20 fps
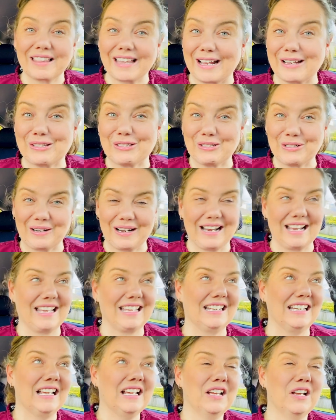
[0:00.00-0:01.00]
Last year I
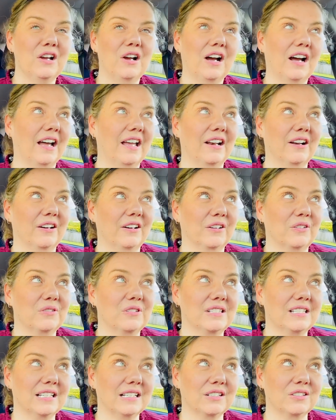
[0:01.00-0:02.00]
had, I don't know,
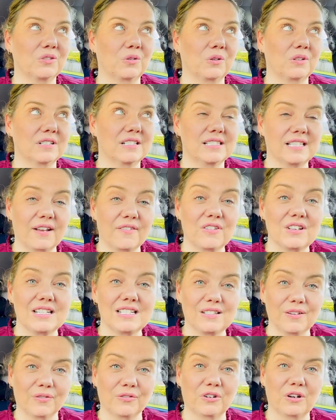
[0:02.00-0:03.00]
six or seven
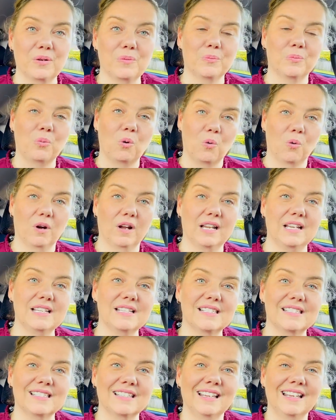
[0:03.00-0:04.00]
different
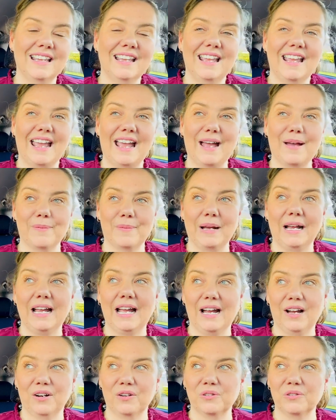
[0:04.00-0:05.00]
boys at my
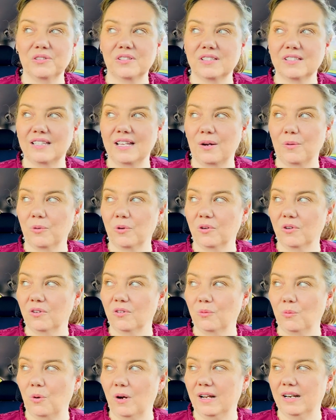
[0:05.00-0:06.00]
house that were
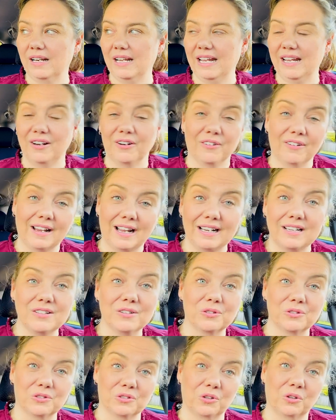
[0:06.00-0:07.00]
what, eight or nine
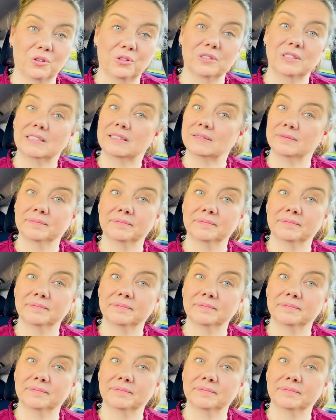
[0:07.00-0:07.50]
years old.